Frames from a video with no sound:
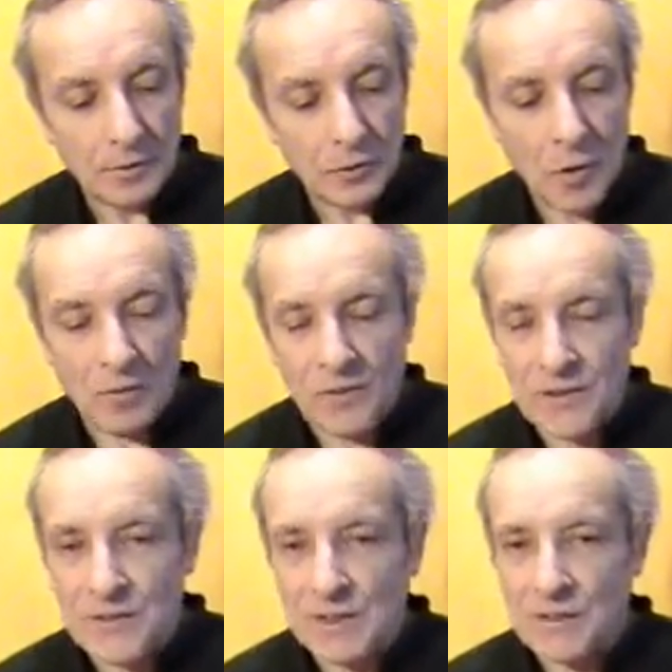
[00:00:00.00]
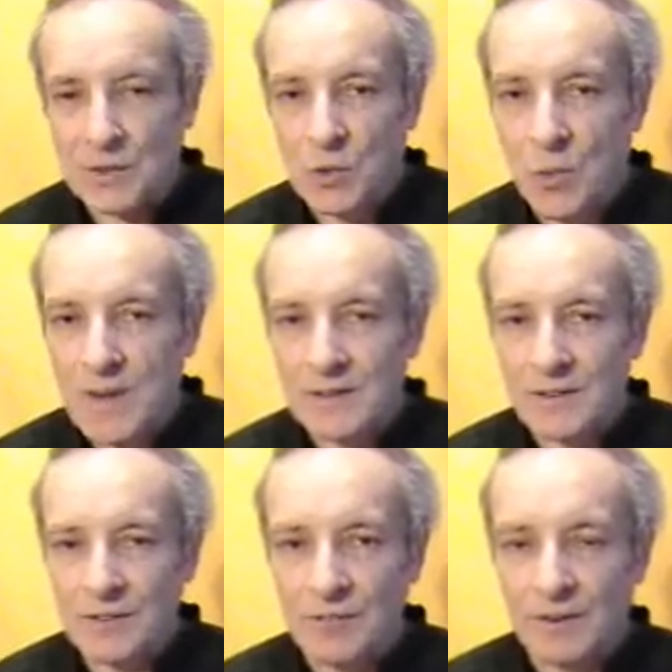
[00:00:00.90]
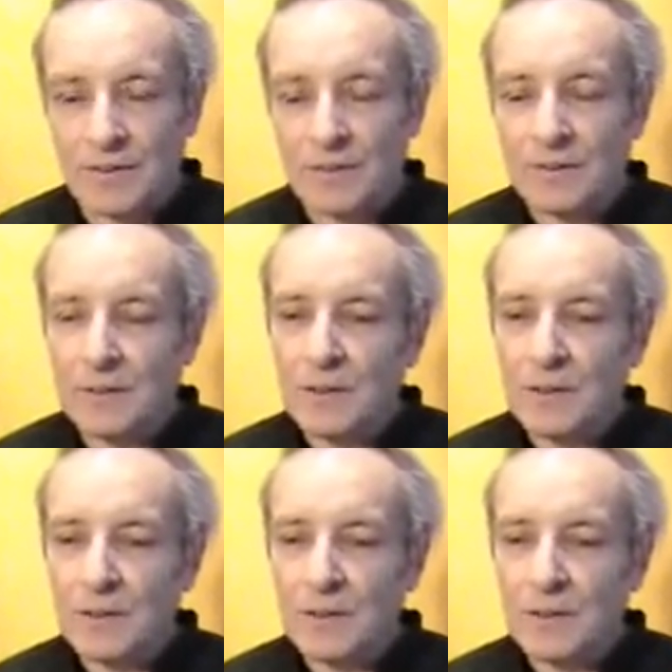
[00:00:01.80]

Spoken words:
So all of these things are quite different,